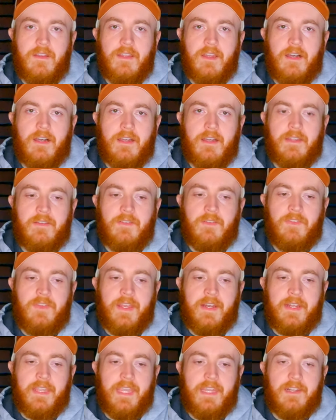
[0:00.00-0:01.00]
a
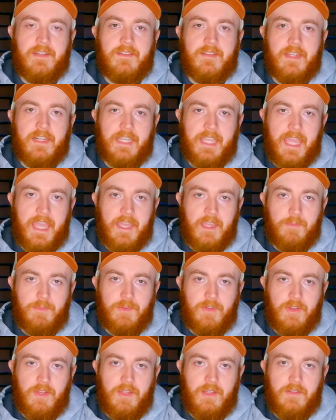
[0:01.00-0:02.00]
dedicated set of camp
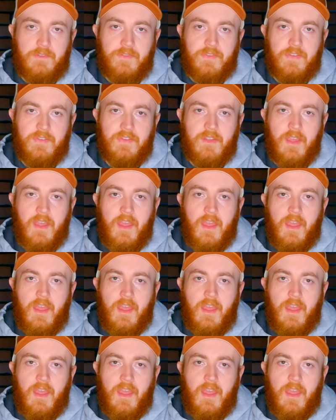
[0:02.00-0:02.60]
gloves